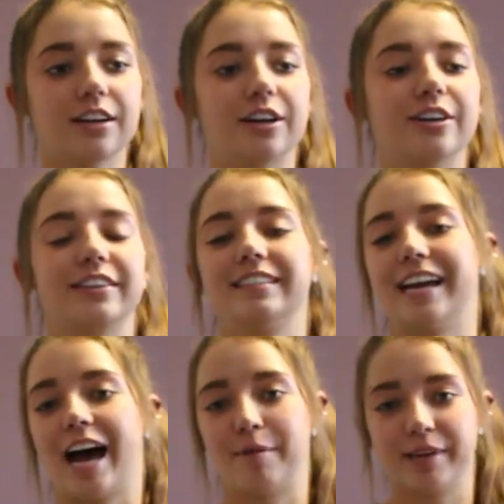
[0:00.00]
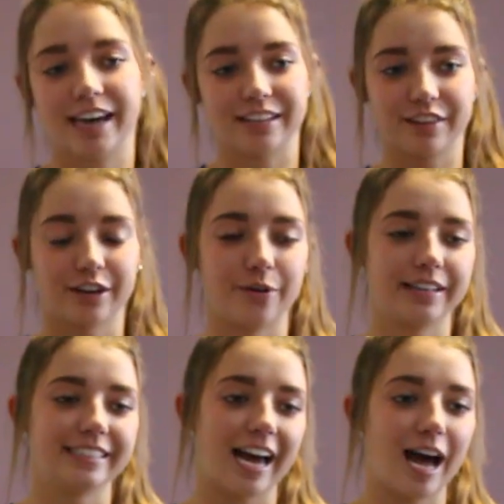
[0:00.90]
Oh, the dab. He had to throw in
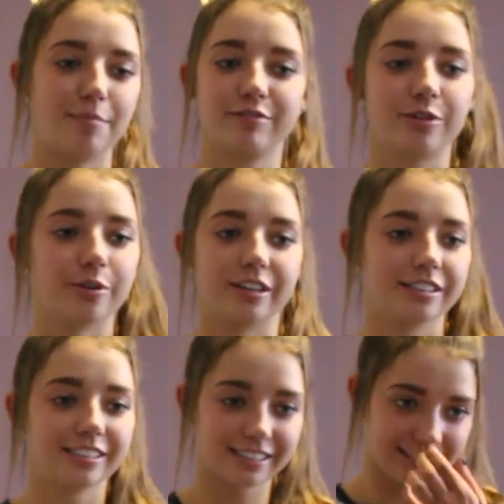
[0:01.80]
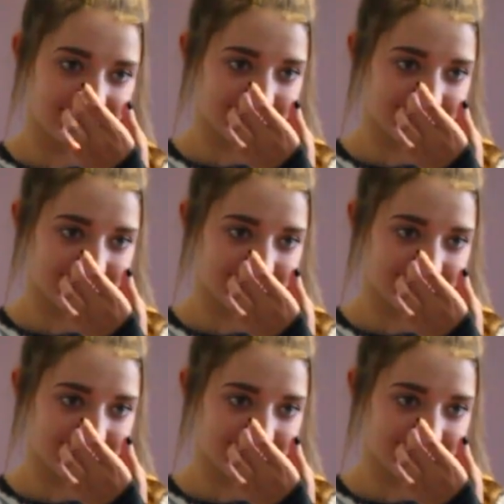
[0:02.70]
a dab, of course.